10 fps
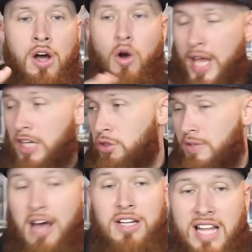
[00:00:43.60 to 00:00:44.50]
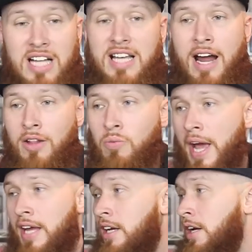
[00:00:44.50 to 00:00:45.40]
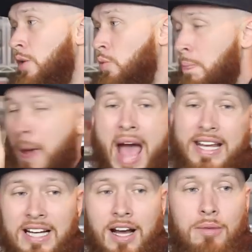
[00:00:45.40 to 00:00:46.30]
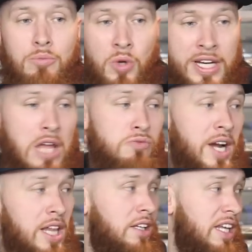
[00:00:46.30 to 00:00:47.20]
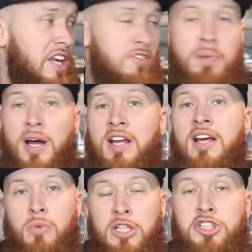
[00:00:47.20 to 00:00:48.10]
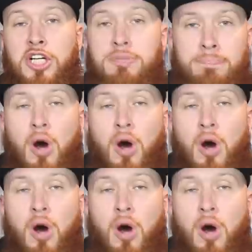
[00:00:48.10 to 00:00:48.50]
Okay, so now that that's out of the way, we're packing up, we're getting ready to leave, but we just